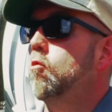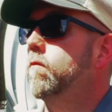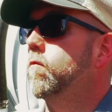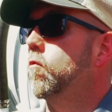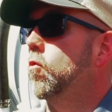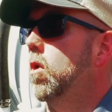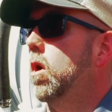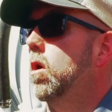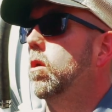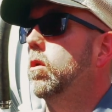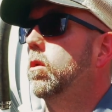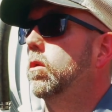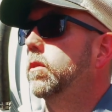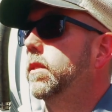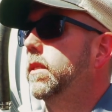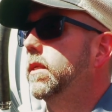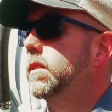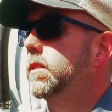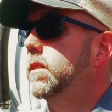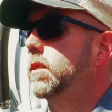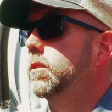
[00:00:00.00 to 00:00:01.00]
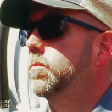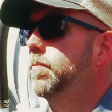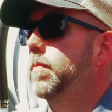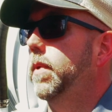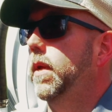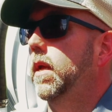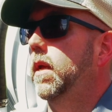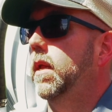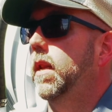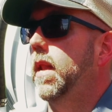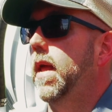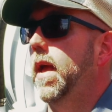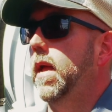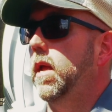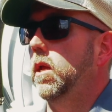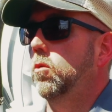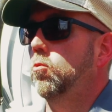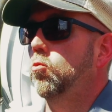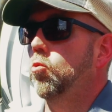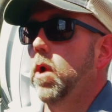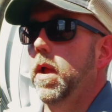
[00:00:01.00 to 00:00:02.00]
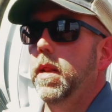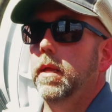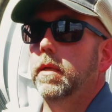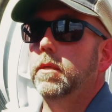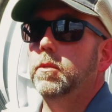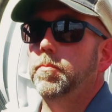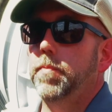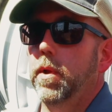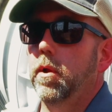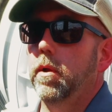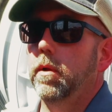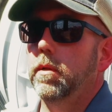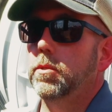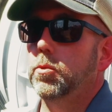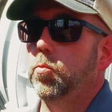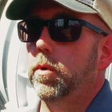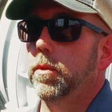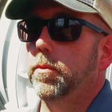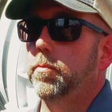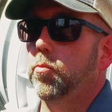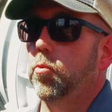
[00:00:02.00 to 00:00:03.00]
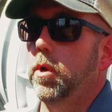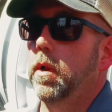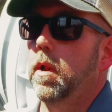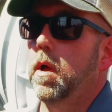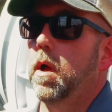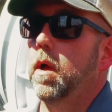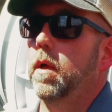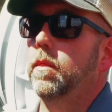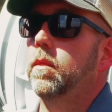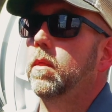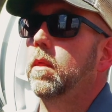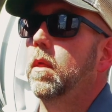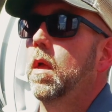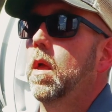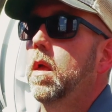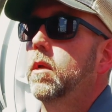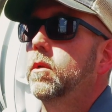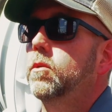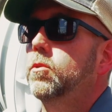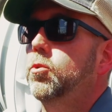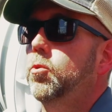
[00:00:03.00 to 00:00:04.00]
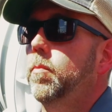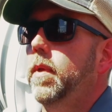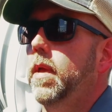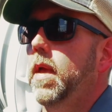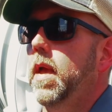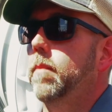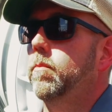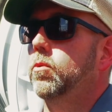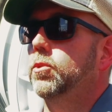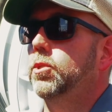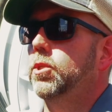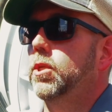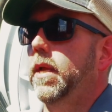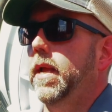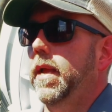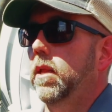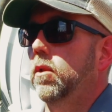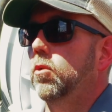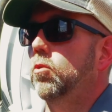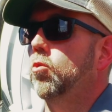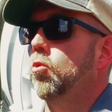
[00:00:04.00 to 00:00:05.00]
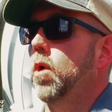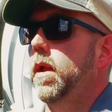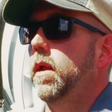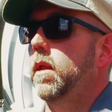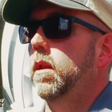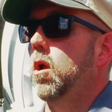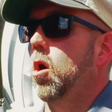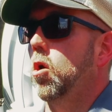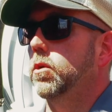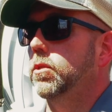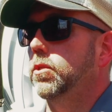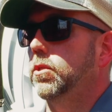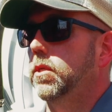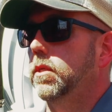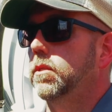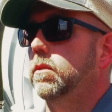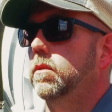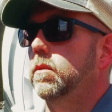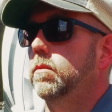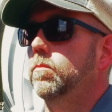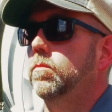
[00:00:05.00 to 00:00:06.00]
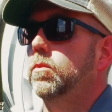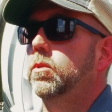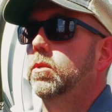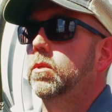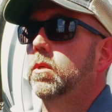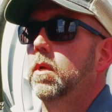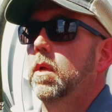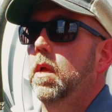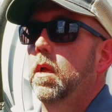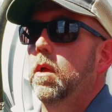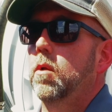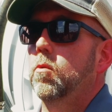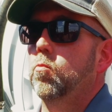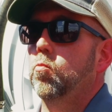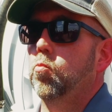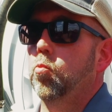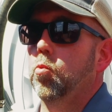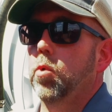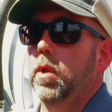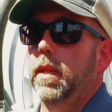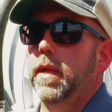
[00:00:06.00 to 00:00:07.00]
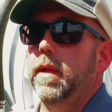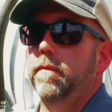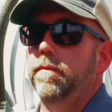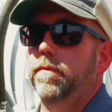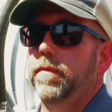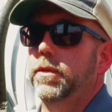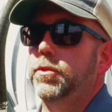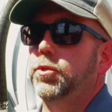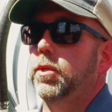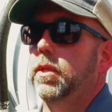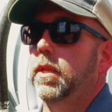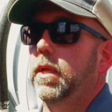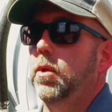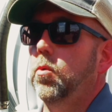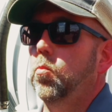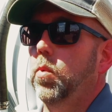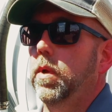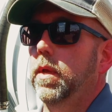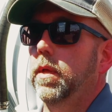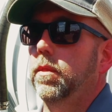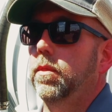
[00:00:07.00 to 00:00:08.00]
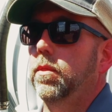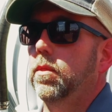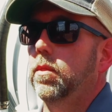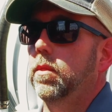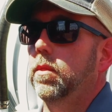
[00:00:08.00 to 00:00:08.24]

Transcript: Overall, this has been a great experience with Prinoth to be able to integrate our systems really efficiently with